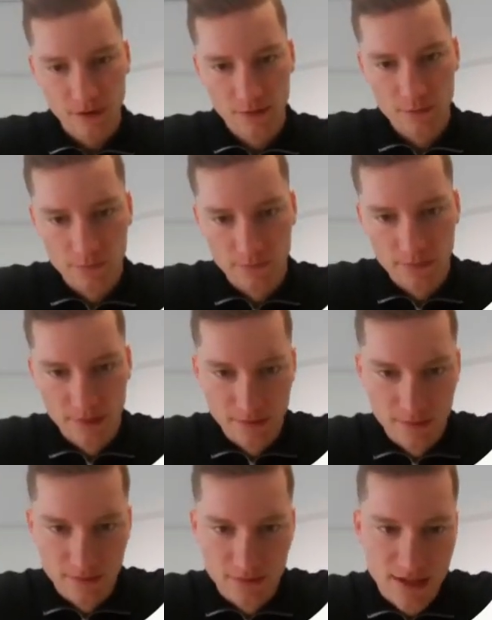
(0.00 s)
Then
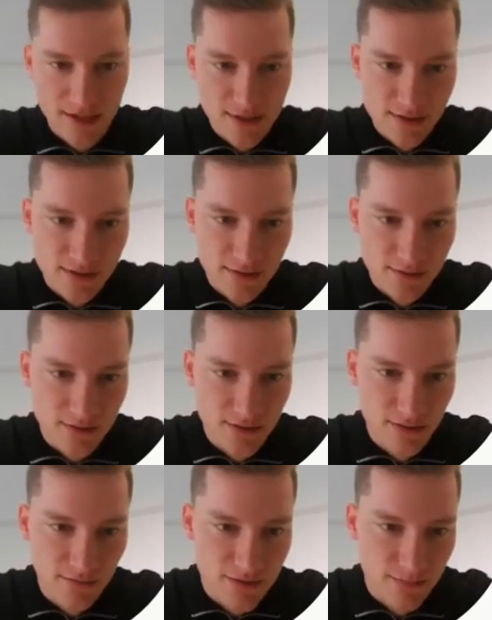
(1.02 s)
the decks did
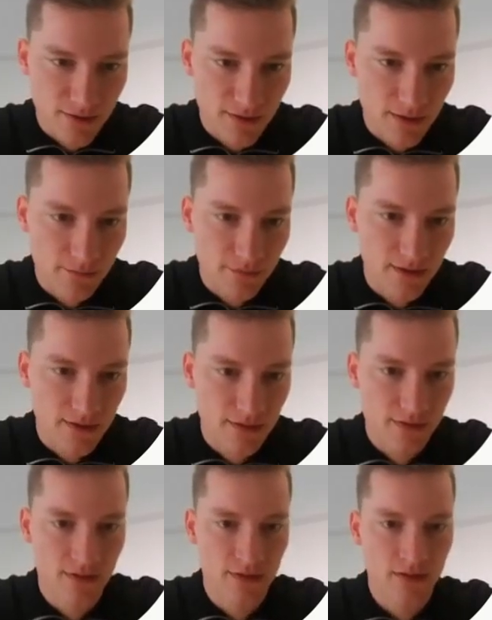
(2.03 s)
we split up in
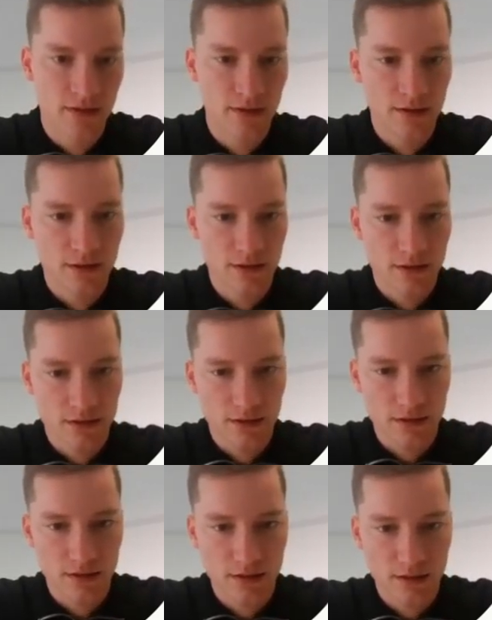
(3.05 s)

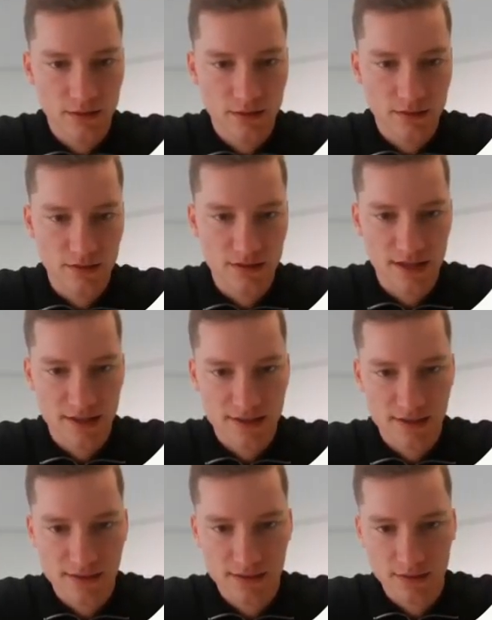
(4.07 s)
the
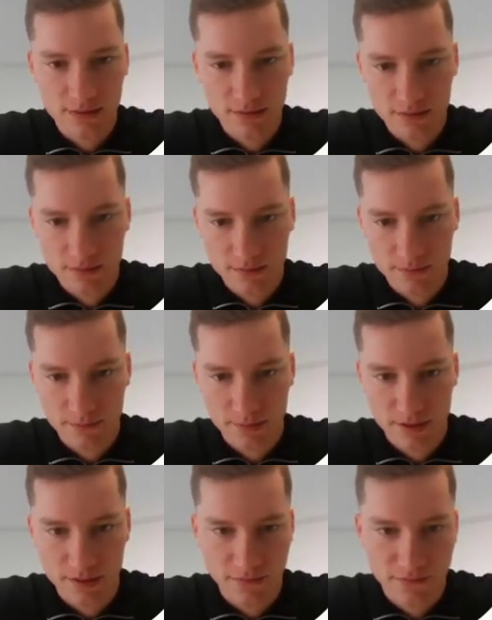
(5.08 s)
decks
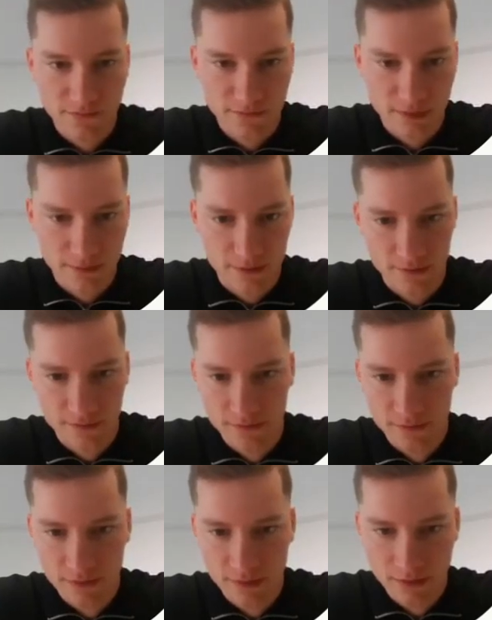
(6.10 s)
per variant.
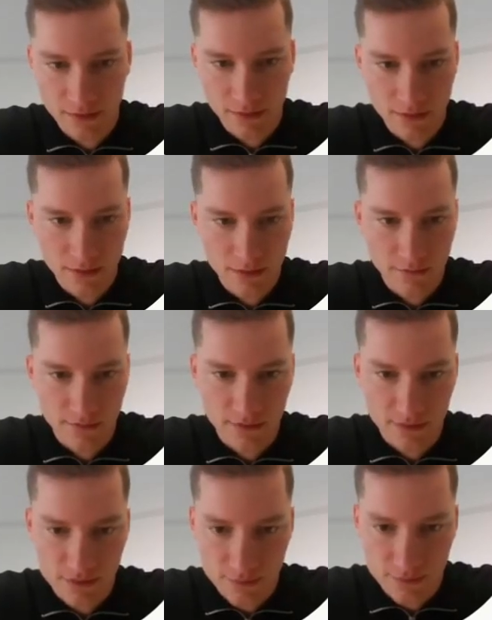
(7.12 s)
We had
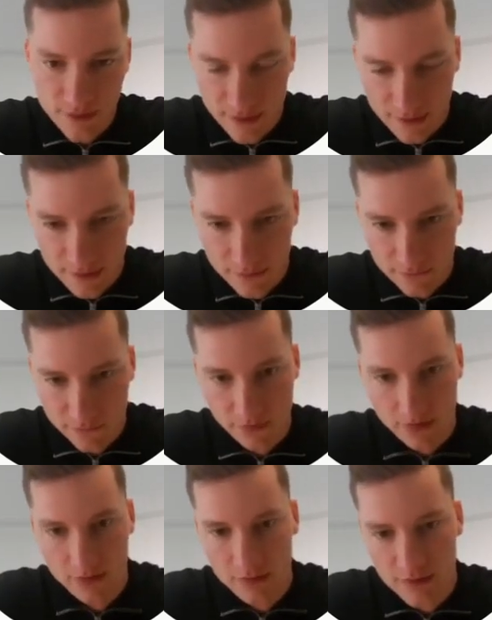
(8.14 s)
also a deck
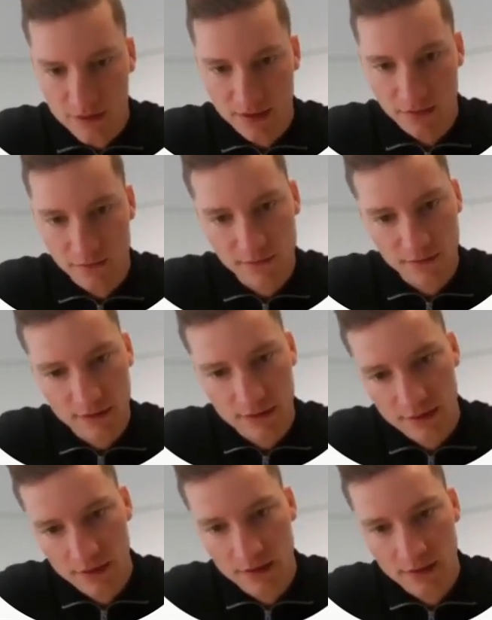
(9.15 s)
for the south one
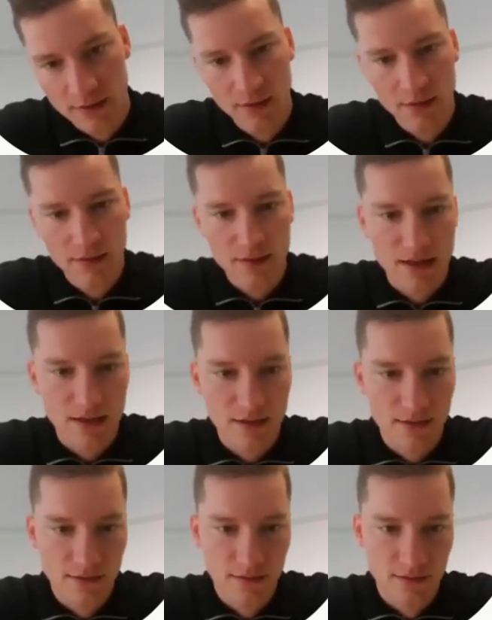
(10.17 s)

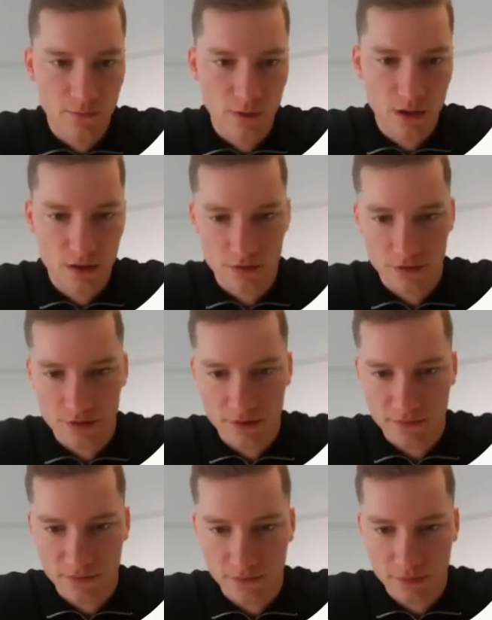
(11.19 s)
and one girder
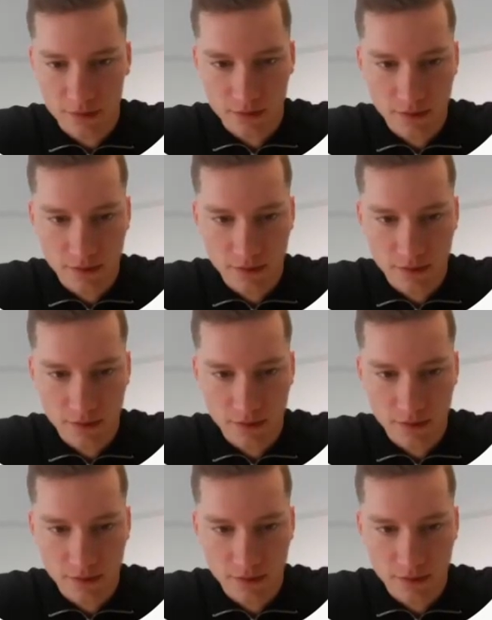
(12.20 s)
for